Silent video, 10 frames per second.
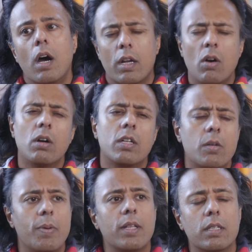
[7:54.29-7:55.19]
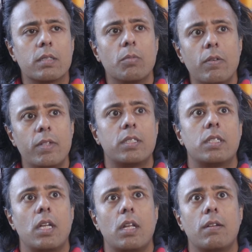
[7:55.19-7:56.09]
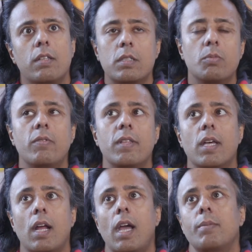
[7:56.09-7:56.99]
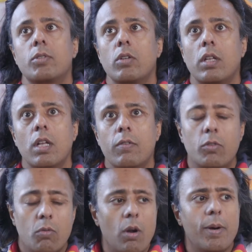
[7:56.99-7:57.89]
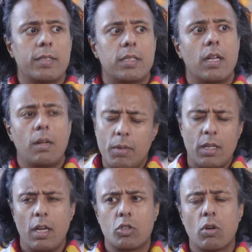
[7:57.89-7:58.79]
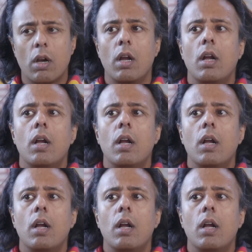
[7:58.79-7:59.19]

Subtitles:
like, oh, can you paint this movie scene, or this movie that I absolutely love with robots in it? I'm like, yeah, sure.